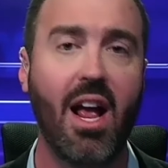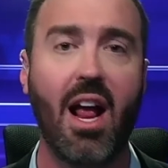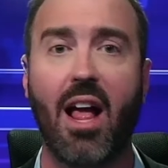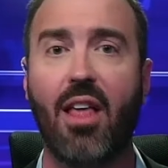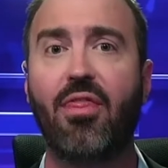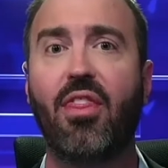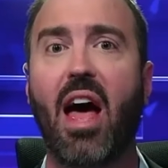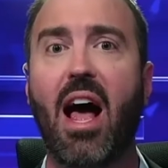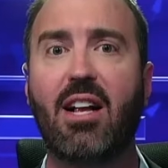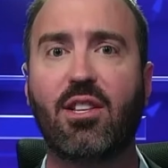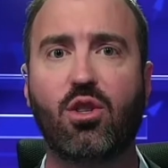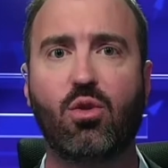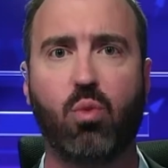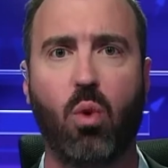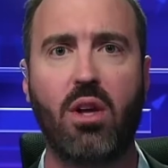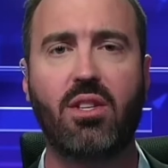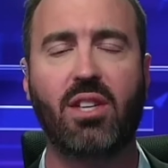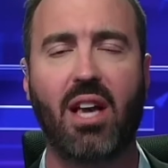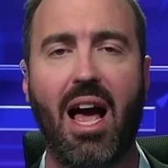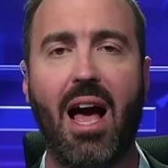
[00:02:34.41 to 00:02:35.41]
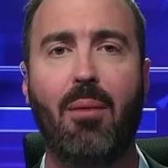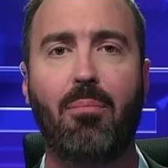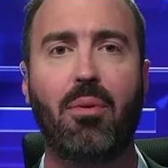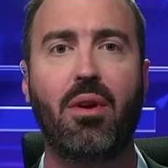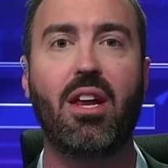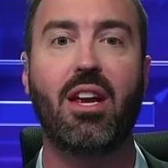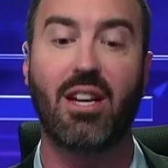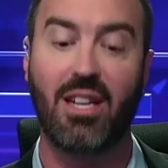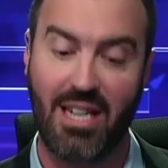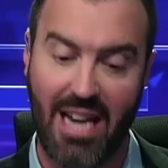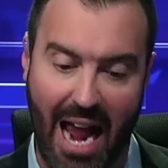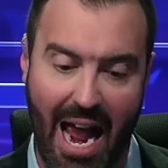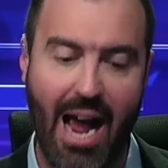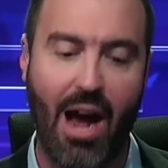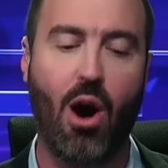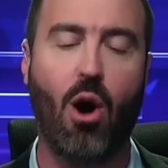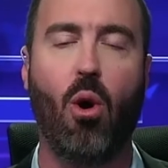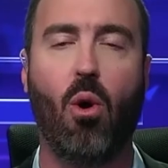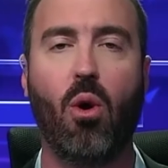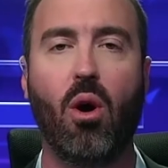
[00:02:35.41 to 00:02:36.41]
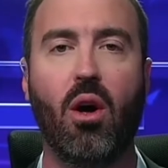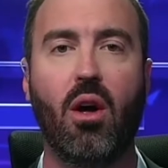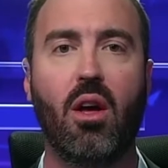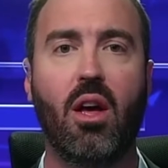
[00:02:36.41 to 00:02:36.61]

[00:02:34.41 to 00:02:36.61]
That's what's happening now.